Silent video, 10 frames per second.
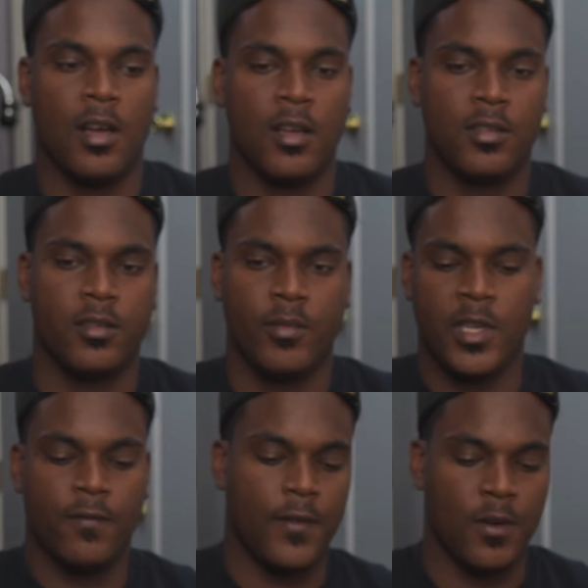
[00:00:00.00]
some
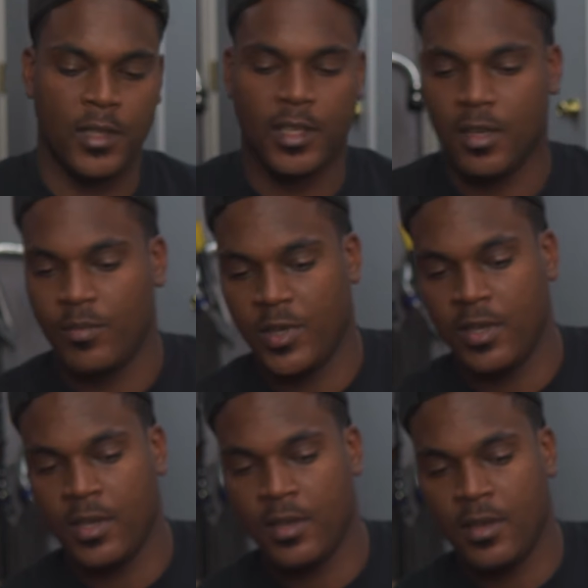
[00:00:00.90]
info on the
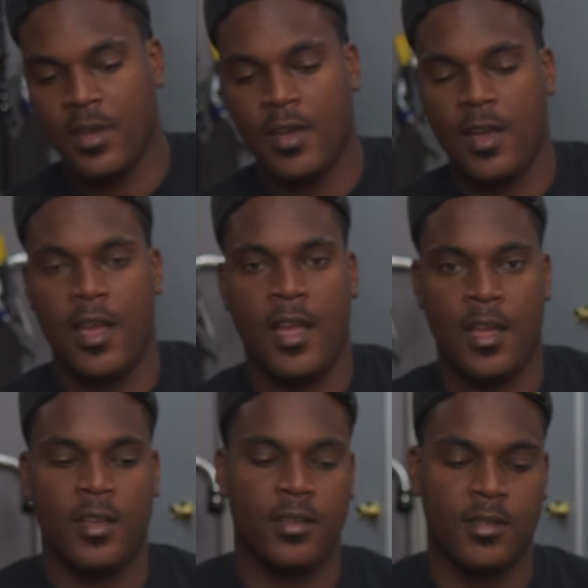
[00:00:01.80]
company,
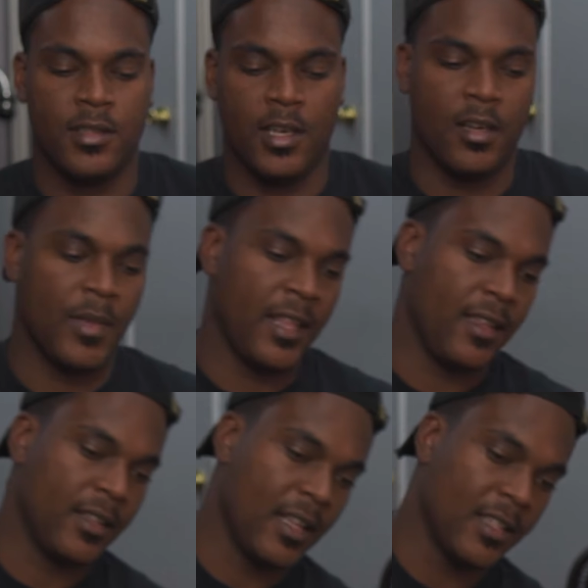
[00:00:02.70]
and I
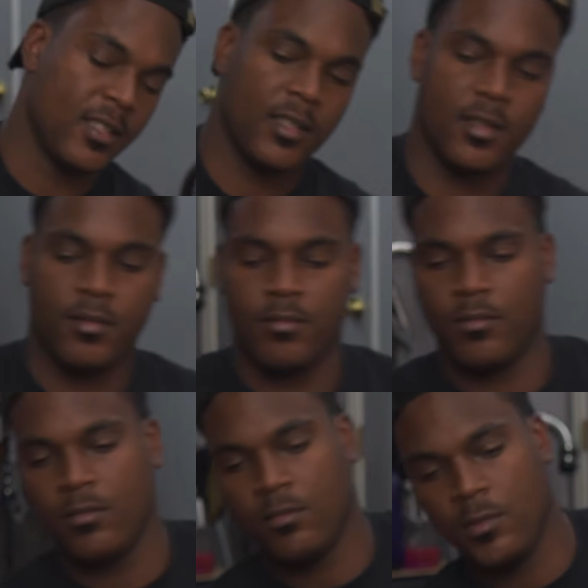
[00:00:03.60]
think that's
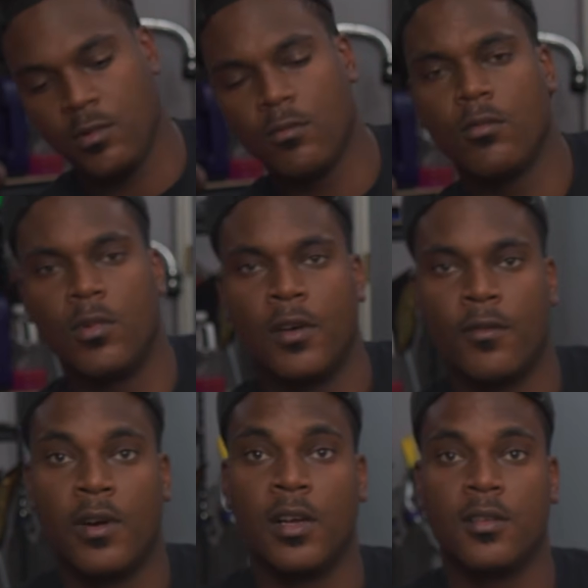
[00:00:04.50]

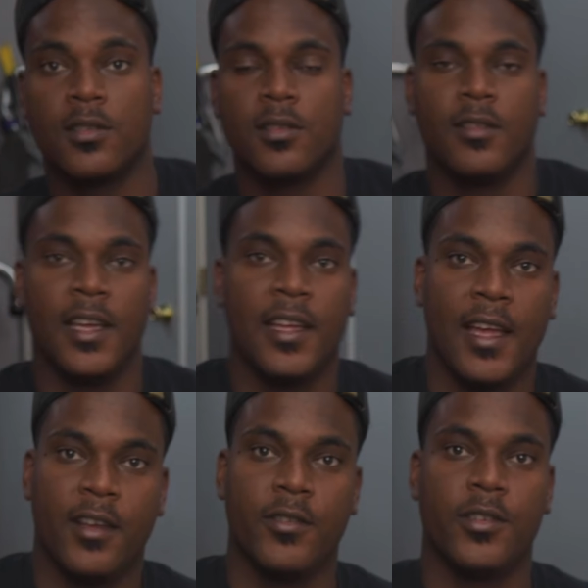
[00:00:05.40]
whatever else they
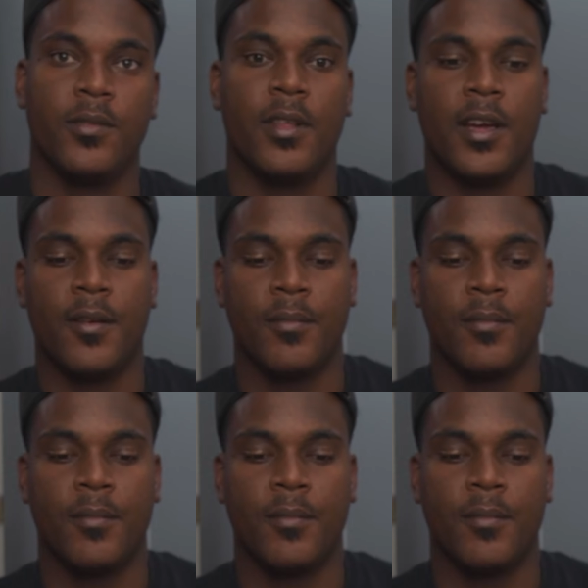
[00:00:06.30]
cater to there.